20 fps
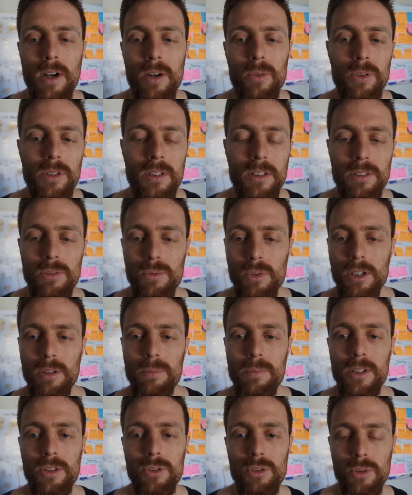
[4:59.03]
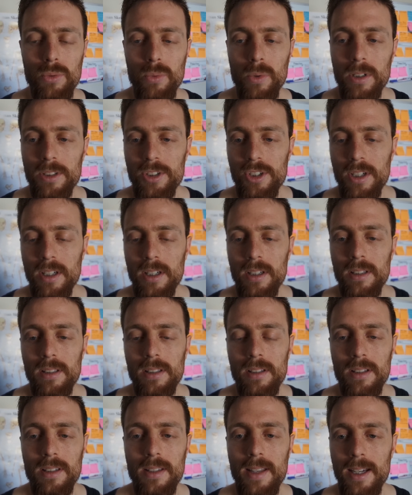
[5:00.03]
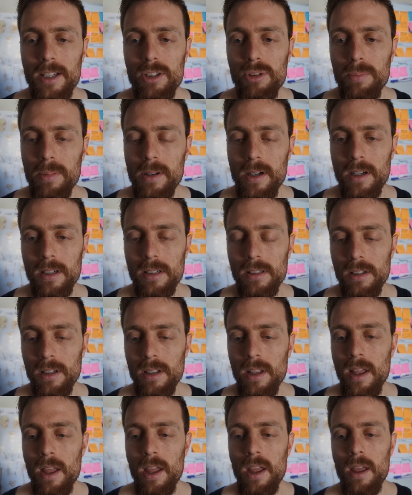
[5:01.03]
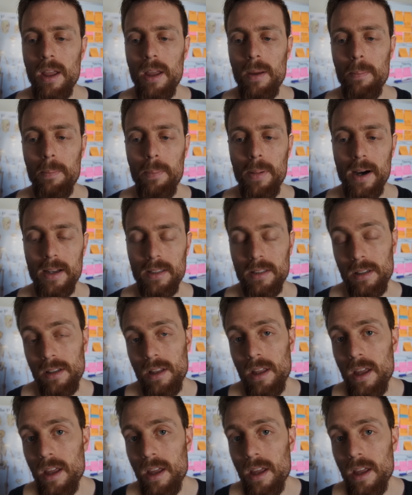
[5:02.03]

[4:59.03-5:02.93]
I wouldn't recommend you watching the next part. But